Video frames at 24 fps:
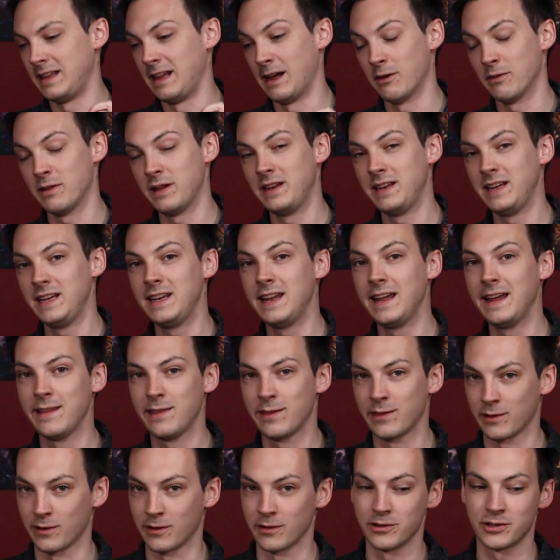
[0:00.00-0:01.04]
now they need a
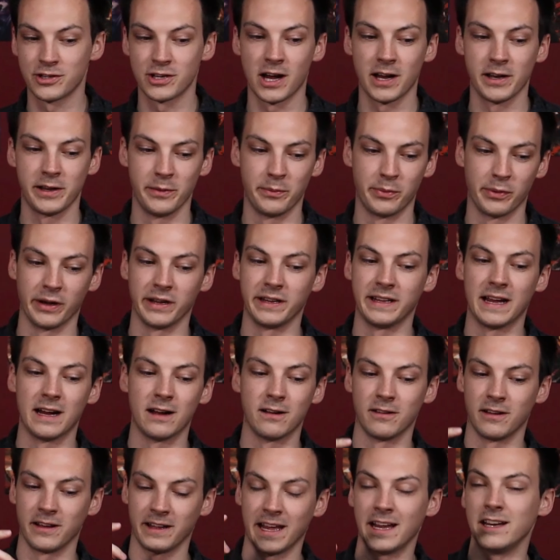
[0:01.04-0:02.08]
3rd shot to bring
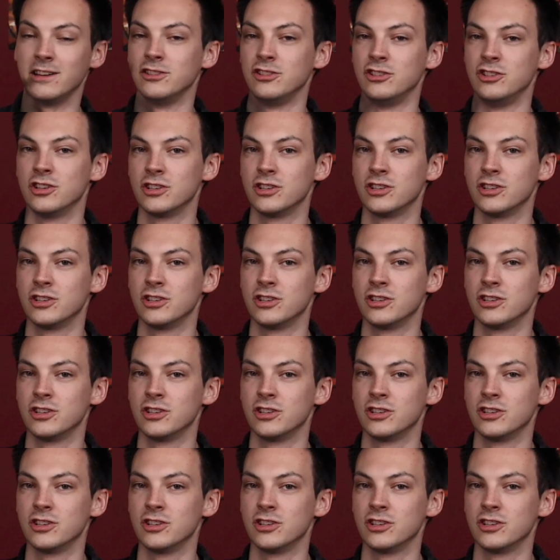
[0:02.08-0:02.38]
down, again,